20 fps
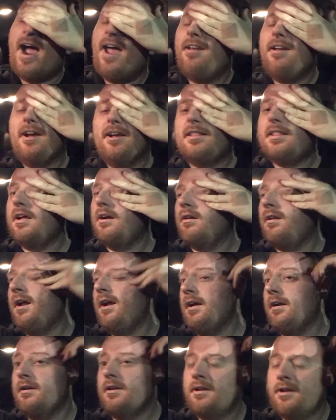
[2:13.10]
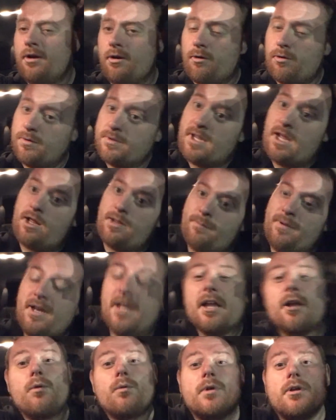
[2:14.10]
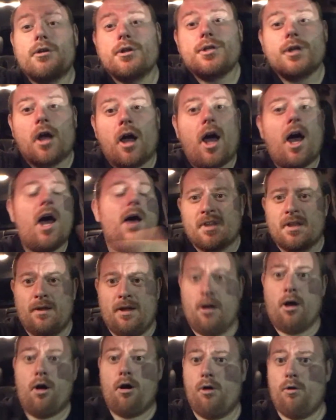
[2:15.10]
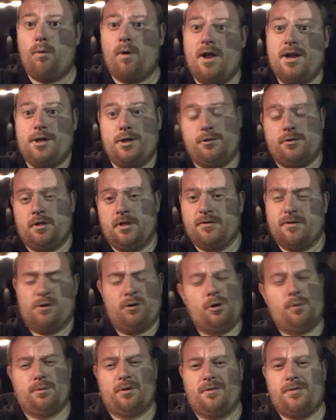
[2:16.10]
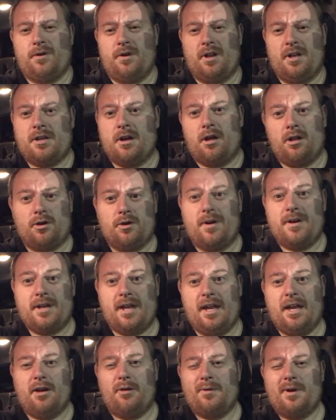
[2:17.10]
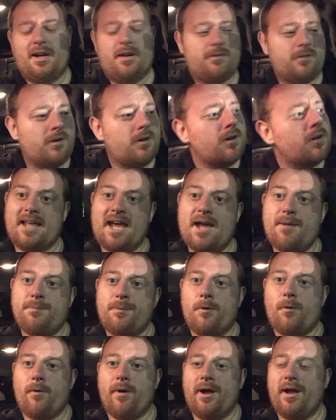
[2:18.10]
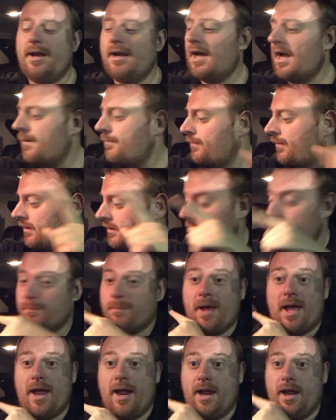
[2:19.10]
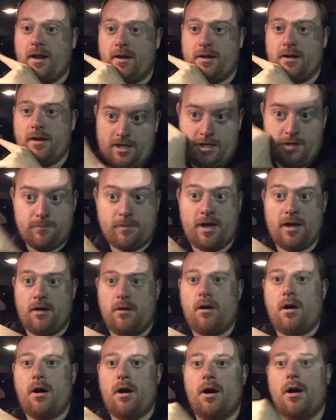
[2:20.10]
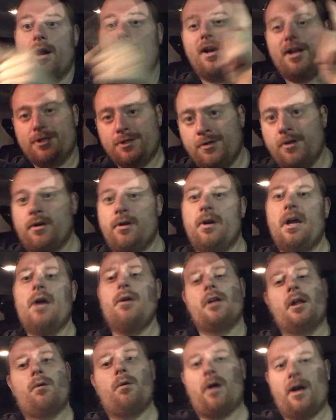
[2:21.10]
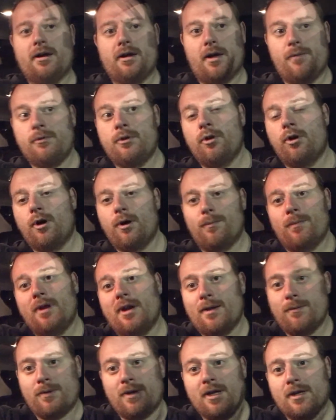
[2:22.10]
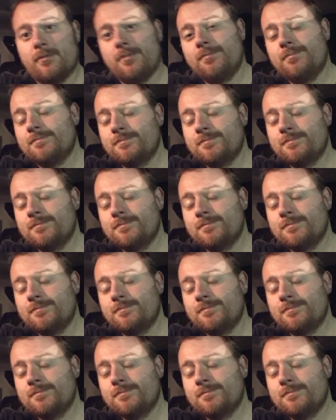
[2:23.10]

And like, they're like, you know, telling me to get a real job. Like, oh, what, you deliver Uber for a dollar a day or whatever? At that point, I put the bag in my car and I turn around and I walk up to him and I'm like,